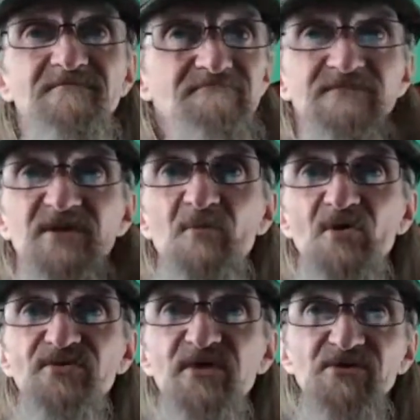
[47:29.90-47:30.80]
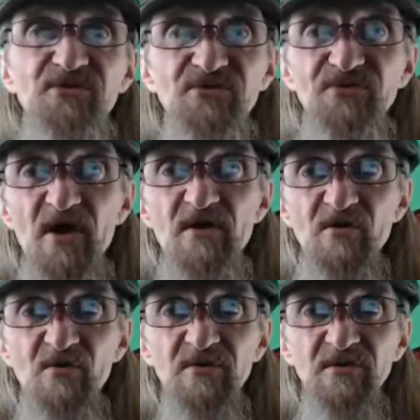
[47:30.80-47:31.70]
In most cases,
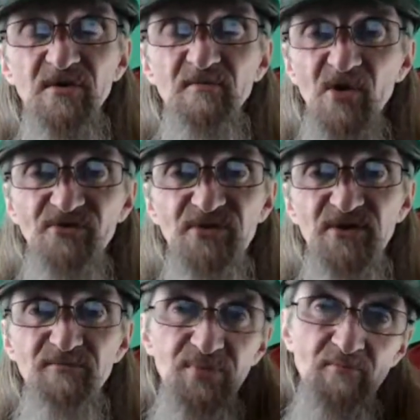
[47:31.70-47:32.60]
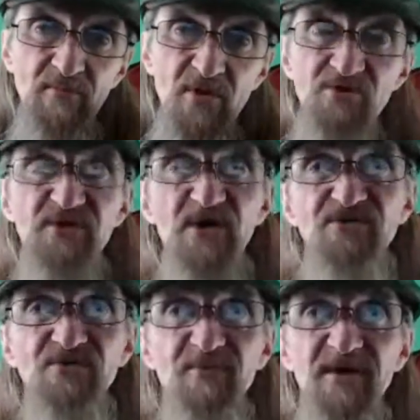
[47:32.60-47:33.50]
no. Most
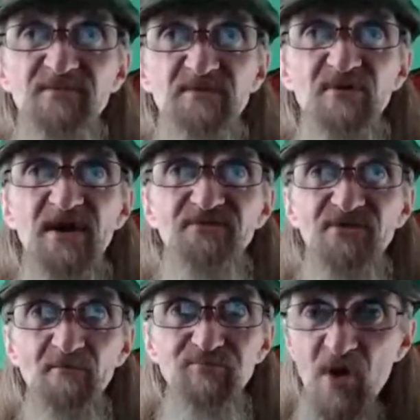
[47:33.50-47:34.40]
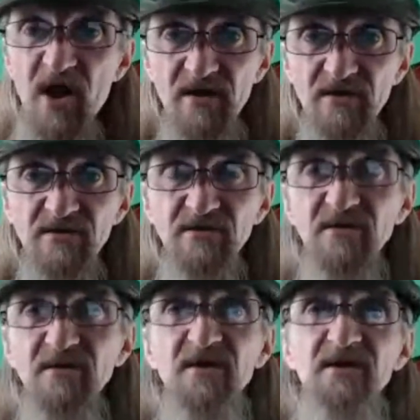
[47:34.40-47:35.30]
cases, man, people have some prior.
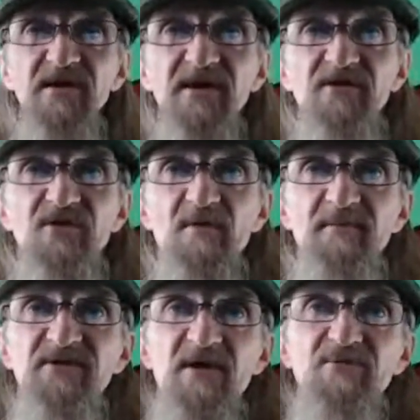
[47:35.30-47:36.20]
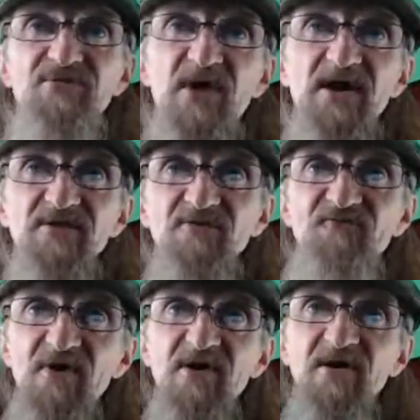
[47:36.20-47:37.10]
And I mean, that was kind
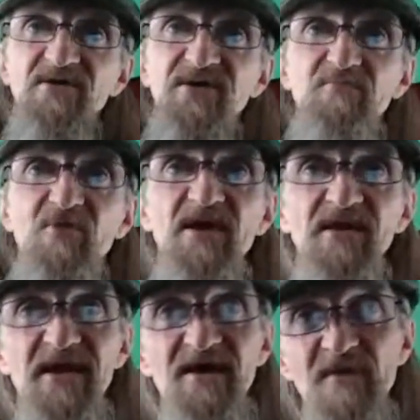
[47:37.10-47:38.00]
of, Kim Riley had my